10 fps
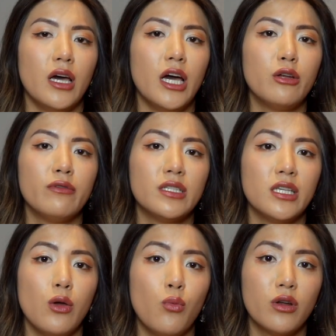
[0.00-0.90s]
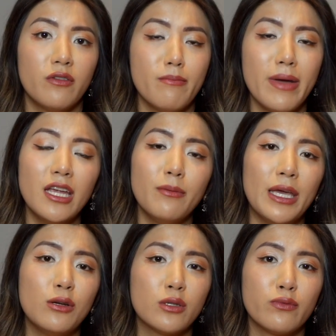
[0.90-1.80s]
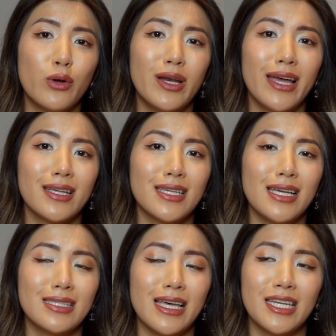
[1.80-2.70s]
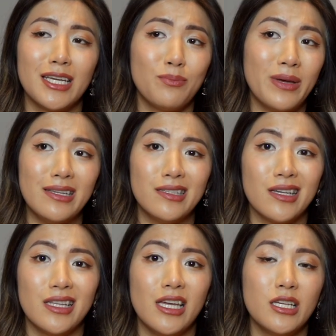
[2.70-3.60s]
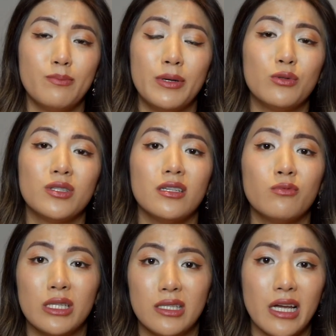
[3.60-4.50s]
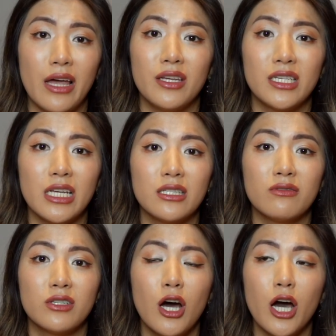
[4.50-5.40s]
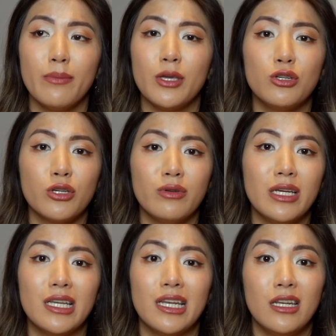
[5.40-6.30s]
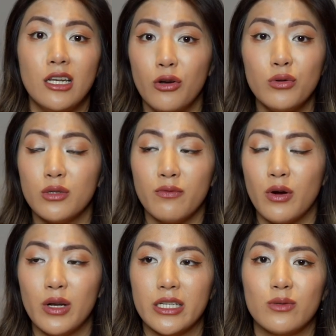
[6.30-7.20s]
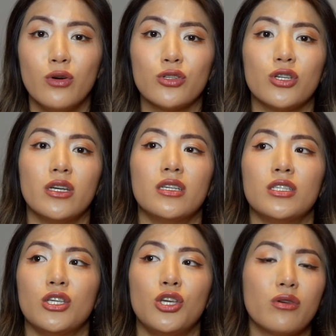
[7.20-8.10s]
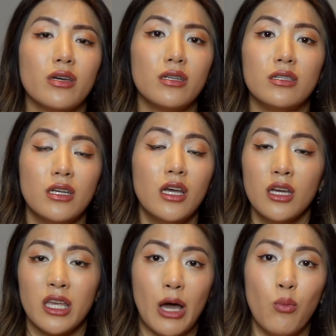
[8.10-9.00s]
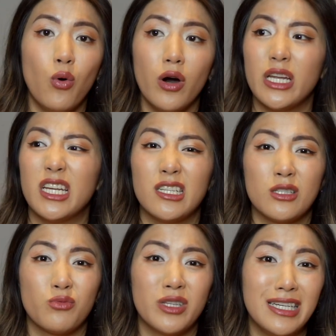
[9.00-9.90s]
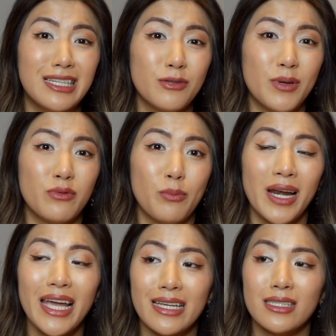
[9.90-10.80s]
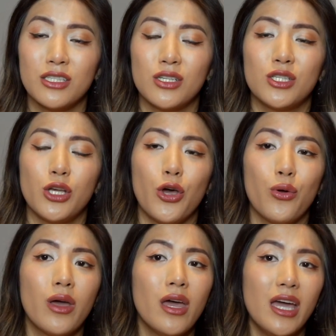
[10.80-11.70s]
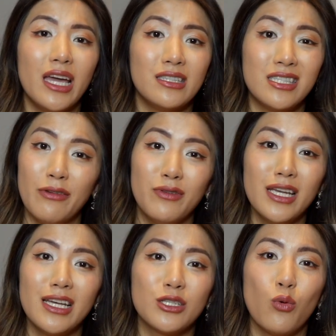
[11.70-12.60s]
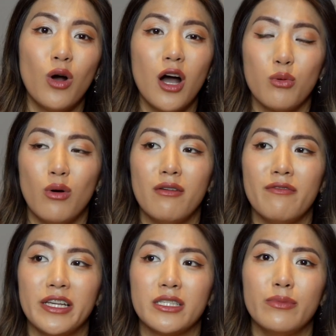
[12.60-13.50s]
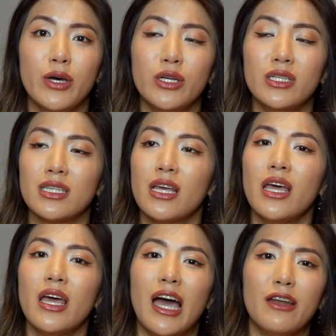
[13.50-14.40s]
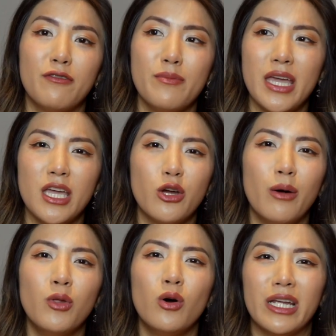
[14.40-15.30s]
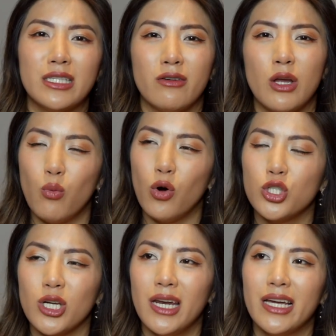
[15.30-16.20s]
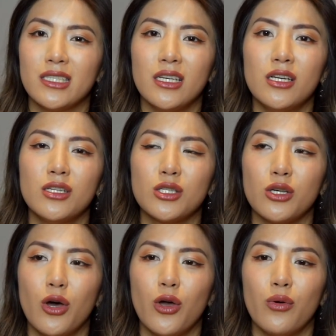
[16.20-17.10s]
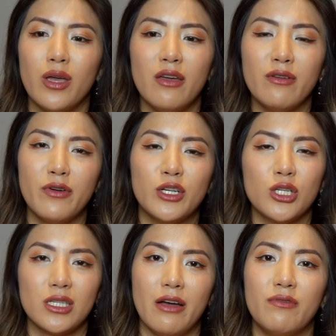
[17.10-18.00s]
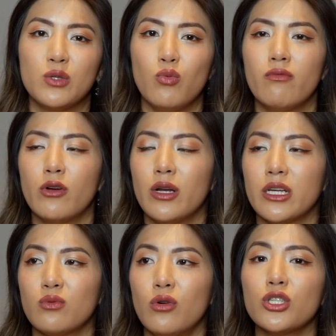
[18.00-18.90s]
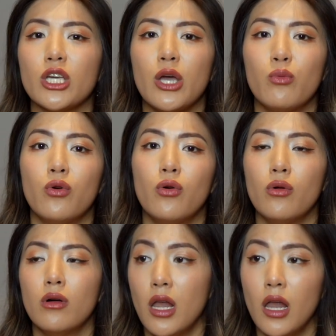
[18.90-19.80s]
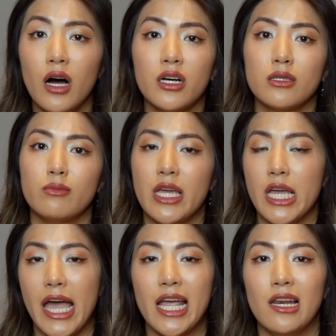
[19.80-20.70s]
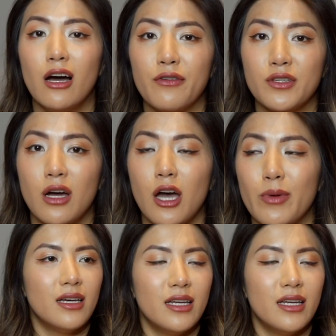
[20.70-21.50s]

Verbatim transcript: And obviously one of the main appeals of Rolex is that it basically is built to withstand the test of time. You don't need loads of Rolex watches, you can get one and it doesn't really need to be replaced. So it definitely is a worthwhile investment. And for me, you know, I'm not necessarily a watch collector. So even if I just have this one Rolex watch, it will last me a lifetime.